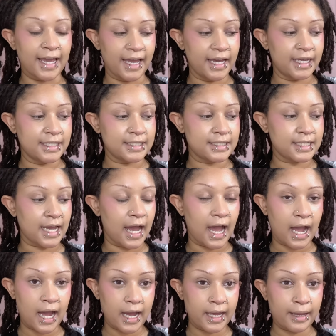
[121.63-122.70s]
And
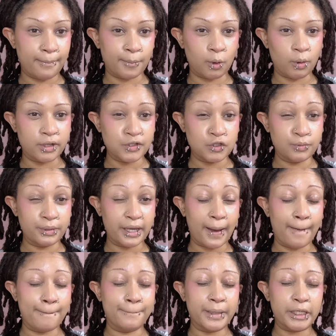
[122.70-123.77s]
I am going to be
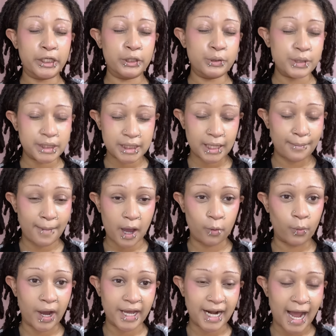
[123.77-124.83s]
using my
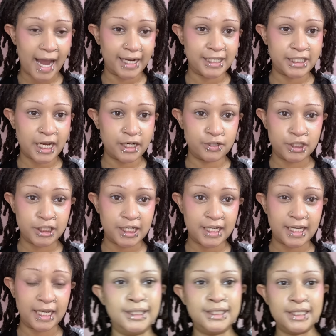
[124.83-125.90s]
white eyeshadow stick.
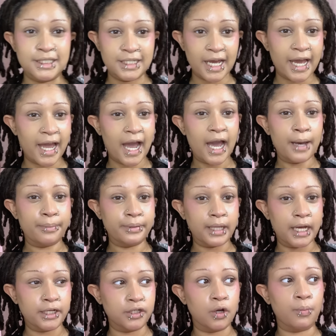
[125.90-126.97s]
Today I
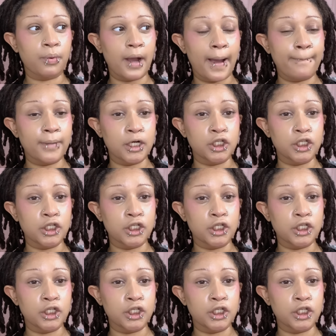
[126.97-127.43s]
applied no primer.